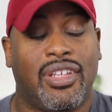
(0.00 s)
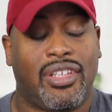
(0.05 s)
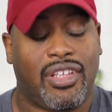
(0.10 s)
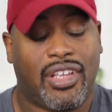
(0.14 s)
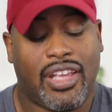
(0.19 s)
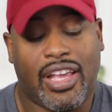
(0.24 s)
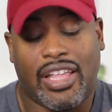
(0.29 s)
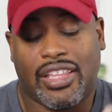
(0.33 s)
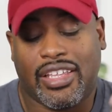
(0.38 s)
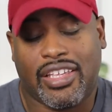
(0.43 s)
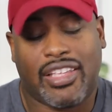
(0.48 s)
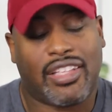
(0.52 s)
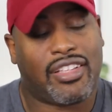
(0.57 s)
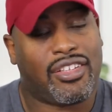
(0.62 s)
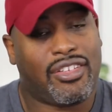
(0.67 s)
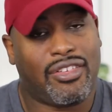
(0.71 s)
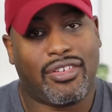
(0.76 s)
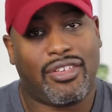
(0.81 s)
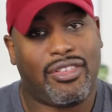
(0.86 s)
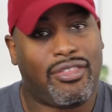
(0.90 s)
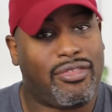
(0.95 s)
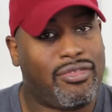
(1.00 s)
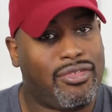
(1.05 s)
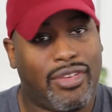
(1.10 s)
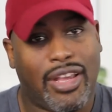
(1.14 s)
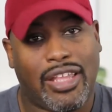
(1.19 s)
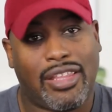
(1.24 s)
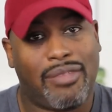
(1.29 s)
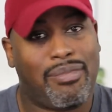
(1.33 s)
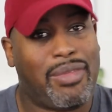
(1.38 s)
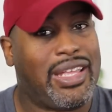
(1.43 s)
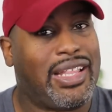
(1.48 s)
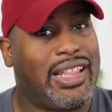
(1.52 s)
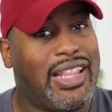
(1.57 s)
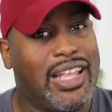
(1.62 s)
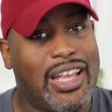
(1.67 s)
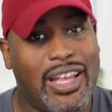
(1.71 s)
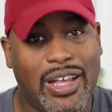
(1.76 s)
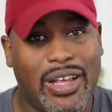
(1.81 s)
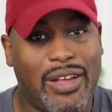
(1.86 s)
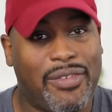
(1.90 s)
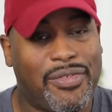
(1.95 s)
You got to make
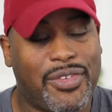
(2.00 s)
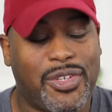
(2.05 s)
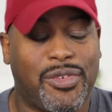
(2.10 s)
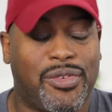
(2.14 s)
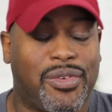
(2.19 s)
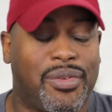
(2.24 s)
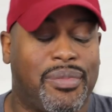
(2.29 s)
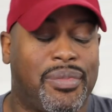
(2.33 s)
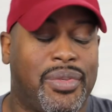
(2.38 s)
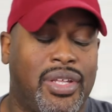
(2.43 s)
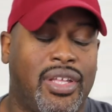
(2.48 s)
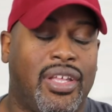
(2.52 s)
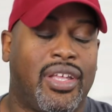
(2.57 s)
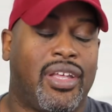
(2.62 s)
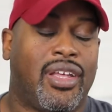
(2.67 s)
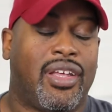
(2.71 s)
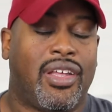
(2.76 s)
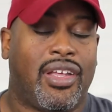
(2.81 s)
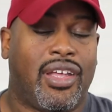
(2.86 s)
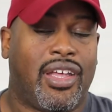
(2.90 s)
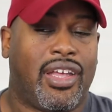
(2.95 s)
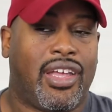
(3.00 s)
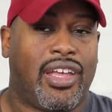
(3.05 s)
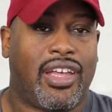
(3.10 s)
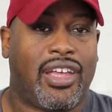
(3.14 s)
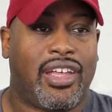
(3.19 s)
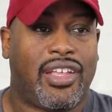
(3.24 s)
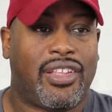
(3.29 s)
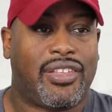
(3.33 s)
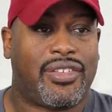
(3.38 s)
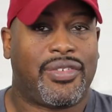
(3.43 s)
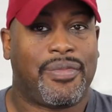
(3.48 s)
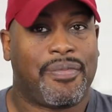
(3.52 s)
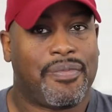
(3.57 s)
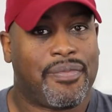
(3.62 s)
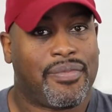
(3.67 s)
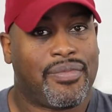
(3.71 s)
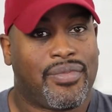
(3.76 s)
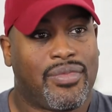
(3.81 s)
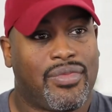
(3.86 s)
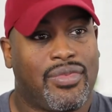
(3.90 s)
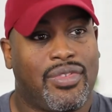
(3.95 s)
love to them. And
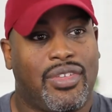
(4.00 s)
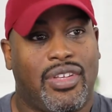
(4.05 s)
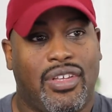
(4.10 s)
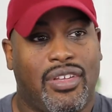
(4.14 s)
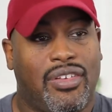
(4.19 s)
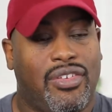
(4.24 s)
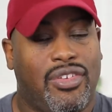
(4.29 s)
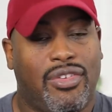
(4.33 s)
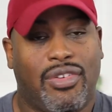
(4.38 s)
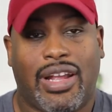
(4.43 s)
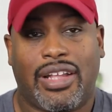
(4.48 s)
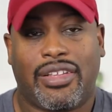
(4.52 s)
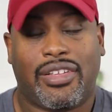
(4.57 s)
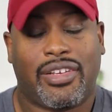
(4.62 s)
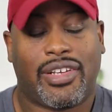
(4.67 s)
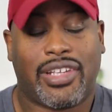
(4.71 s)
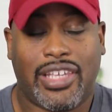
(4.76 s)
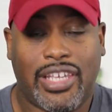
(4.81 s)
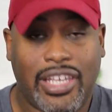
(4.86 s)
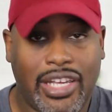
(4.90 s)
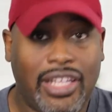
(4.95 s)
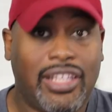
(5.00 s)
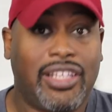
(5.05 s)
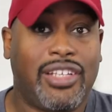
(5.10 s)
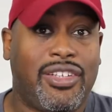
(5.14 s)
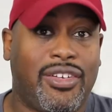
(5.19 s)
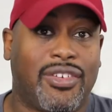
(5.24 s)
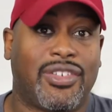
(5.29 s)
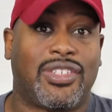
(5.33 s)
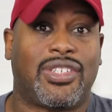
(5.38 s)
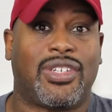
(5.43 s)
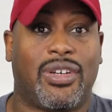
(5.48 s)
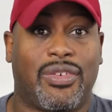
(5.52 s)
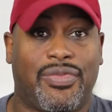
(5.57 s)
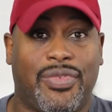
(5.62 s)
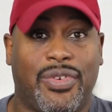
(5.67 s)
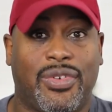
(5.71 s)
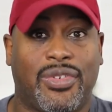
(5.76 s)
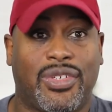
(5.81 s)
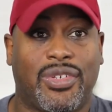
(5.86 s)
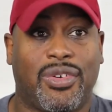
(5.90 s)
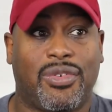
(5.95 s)
if you're out there killing
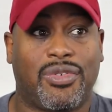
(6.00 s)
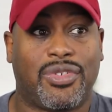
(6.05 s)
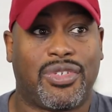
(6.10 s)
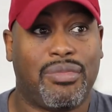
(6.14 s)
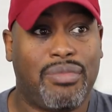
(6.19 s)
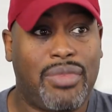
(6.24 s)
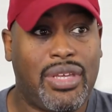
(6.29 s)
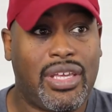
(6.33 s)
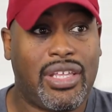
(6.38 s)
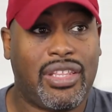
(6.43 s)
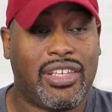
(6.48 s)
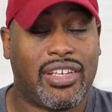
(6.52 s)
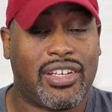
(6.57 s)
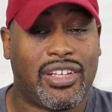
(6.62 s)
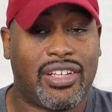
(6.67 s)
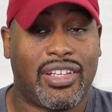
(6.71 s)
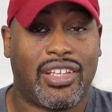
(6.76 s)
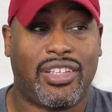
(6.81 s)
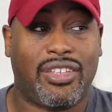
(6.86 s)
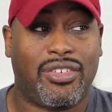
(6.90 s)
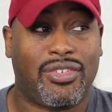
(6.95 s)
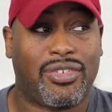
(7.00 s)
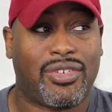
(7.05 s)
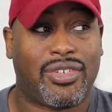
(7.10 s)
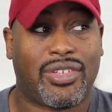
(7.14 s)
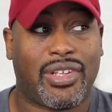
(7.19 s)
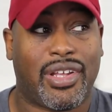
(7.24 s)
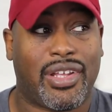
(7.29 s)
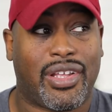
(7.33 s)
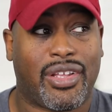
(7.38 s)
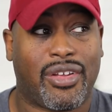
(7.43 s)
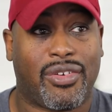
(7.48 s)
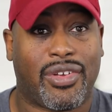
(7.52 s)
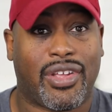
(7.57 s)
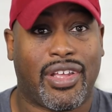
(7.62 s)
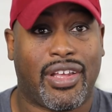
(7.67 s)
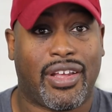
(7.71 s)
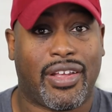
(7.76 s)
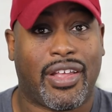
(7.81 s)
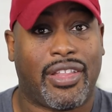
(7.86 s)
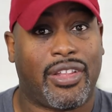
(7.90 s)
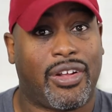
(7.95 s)
yourself on social media and you're just like,
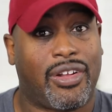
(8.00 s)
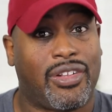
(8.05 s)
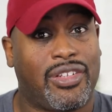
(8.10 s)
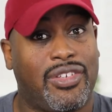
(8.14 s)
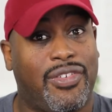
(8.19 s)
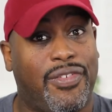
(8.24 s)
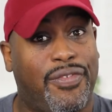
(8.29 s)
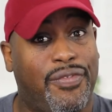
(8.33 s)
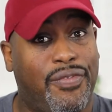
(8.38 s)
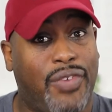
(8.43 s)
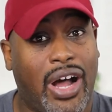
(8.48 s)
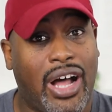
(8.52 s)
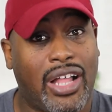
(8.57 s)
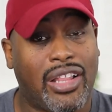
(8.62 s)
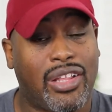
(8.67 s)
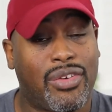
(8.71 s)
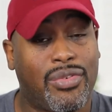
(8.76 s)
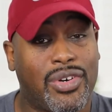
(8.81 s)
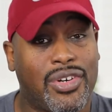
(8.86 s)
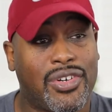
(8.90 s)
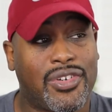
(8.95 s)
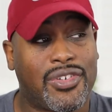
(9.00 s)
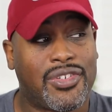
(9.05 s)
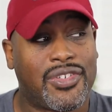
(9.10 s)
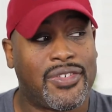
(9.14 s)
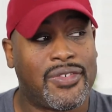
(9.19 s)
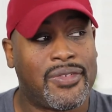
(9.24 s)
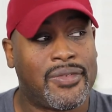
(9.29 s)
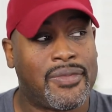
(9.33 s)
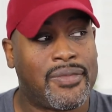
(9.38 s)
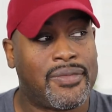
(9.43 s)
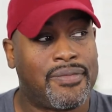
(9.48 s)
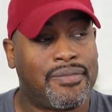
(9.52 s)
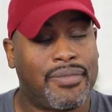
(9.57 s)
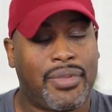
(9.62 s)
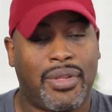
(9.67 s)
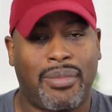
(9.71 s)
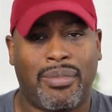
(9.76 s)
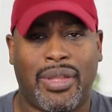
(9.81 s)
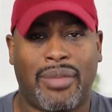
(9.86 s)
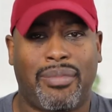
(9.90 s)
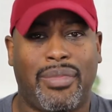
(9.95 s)
okay, I got all these followers,
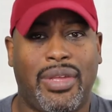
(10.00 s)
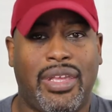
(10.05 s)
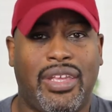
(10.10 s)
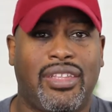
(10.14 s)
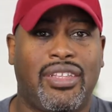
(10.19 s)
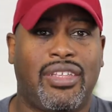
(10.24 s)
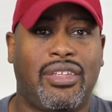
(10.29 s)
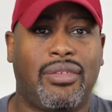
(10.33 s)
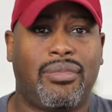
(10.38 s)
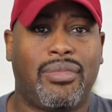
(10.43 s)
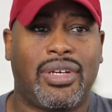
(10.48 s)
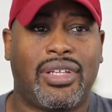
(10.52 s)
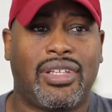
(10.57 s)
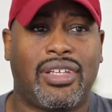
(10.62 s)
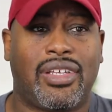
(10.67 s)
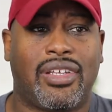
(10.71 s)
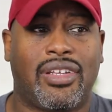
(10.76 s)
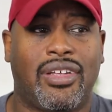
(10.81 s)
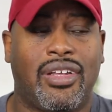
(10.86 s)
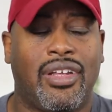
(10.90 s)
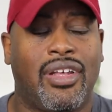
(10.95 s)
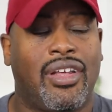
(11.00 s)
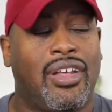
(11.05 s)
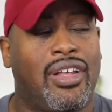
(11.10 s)
but I'm not making any money.